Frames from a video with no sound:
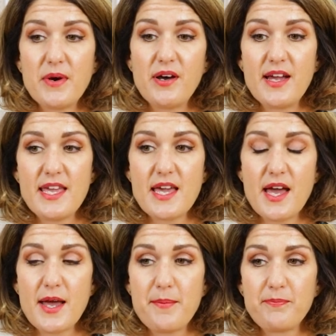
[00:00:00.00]

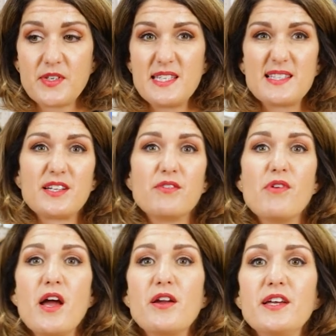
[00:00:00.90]
my, because it's like a
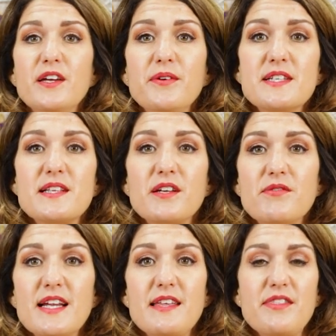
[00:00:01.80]
rolu, it's like a
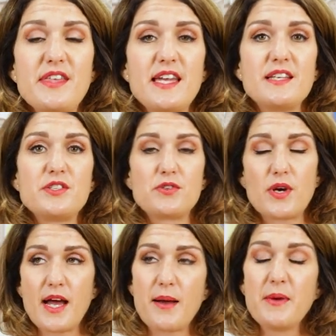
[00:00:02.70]
really thin
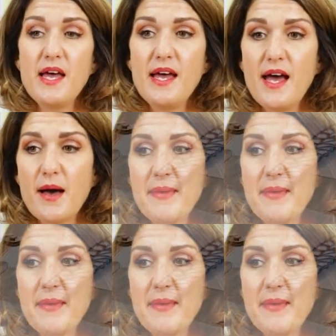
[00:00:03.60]
strap. I